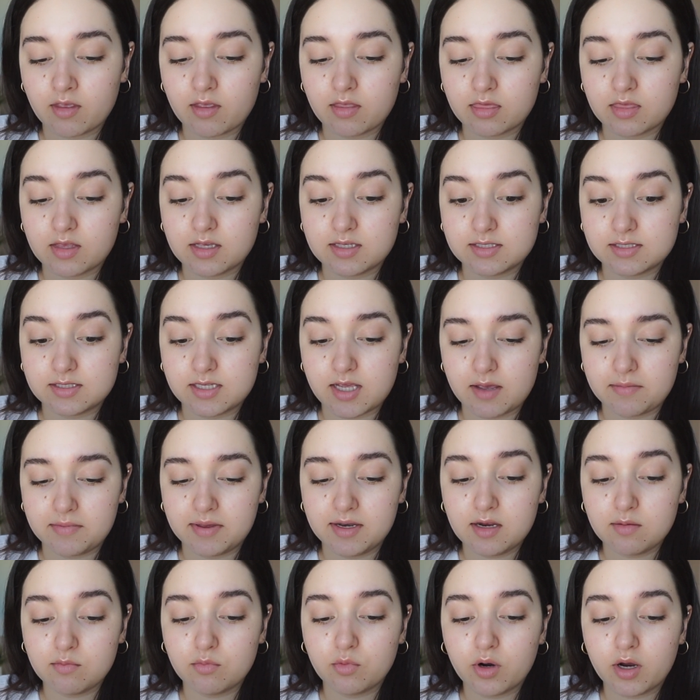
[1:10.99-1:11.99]
the same
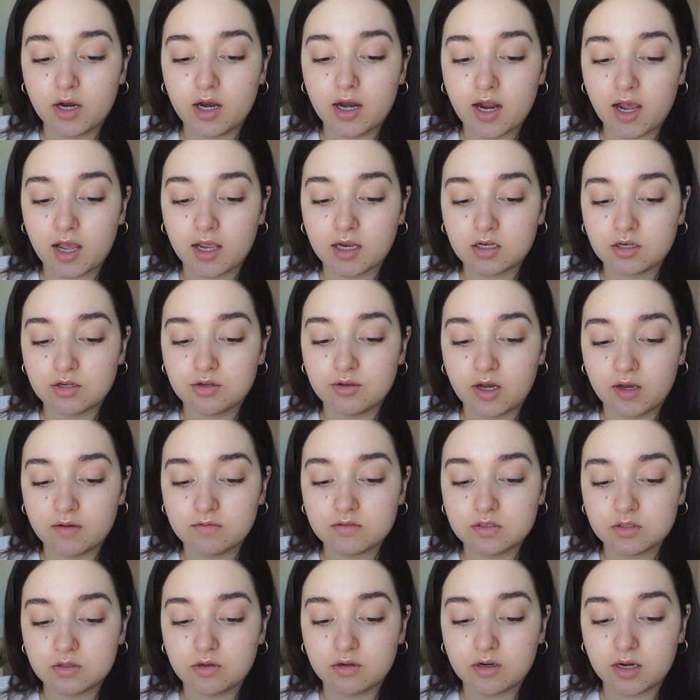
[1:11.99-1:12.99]
anymore. I do have
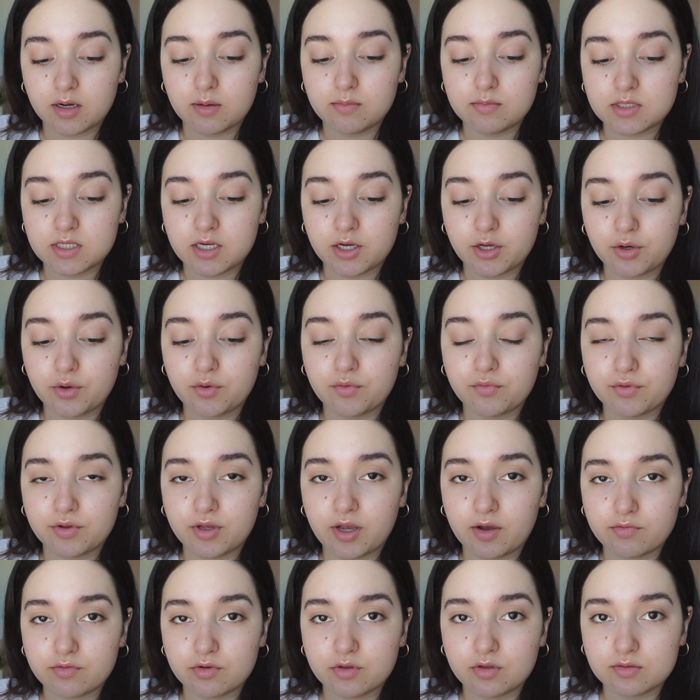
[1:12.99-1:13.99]
to go get them done hopefully
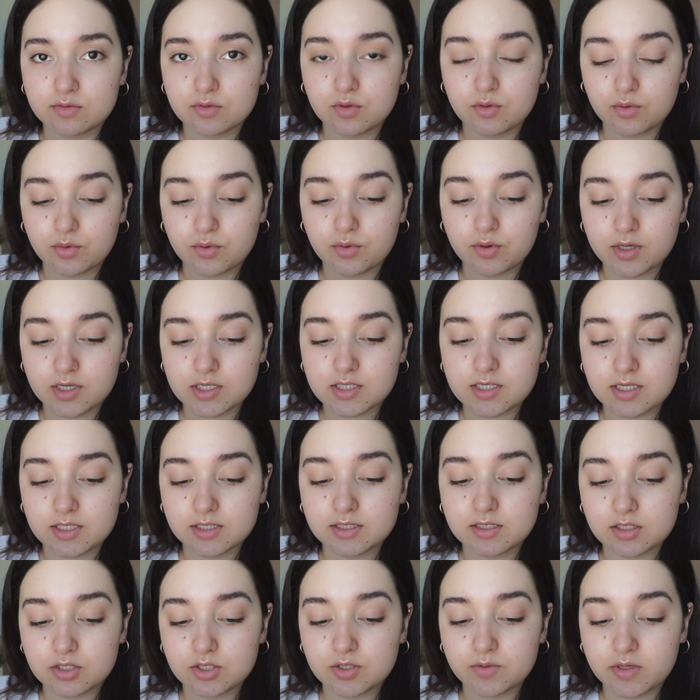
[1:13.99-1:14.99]
after this whole quarantine
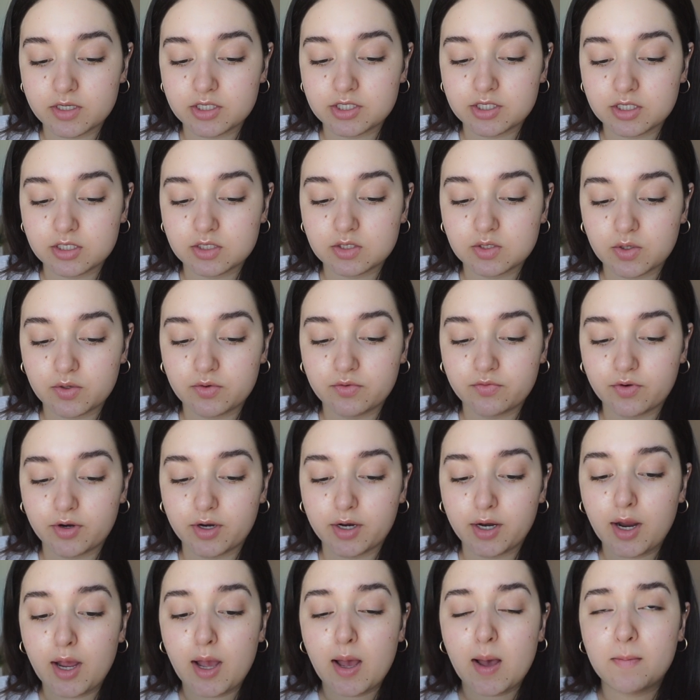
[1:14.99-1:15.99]
situation is
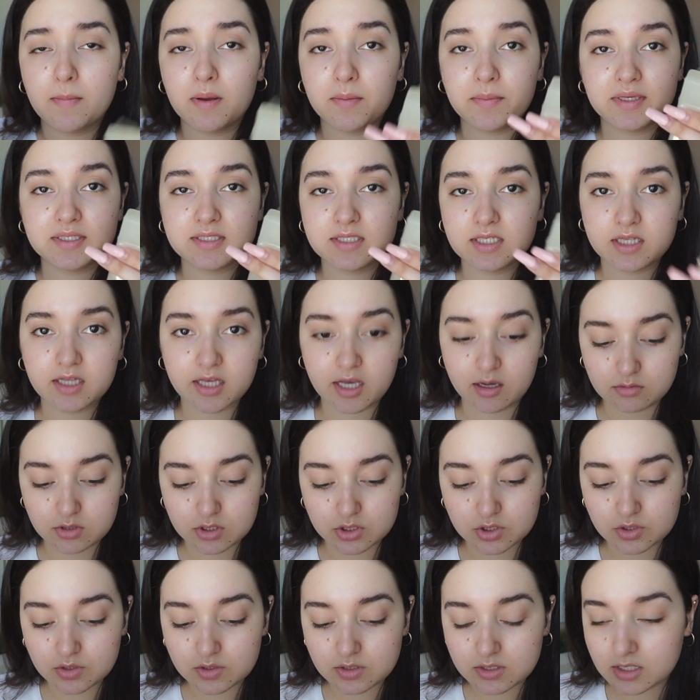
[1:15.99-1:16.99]
over, but basically I'm
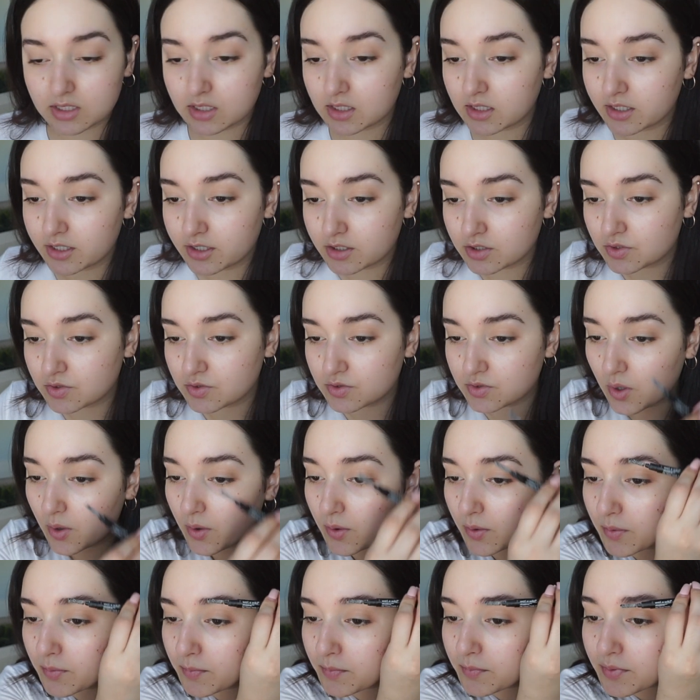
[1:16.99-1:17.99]
just using clear
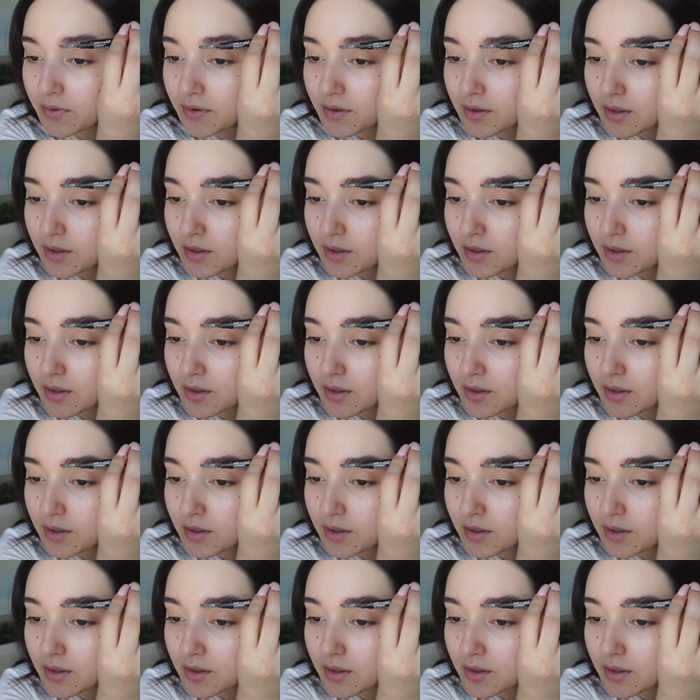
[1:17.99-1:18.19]
soap.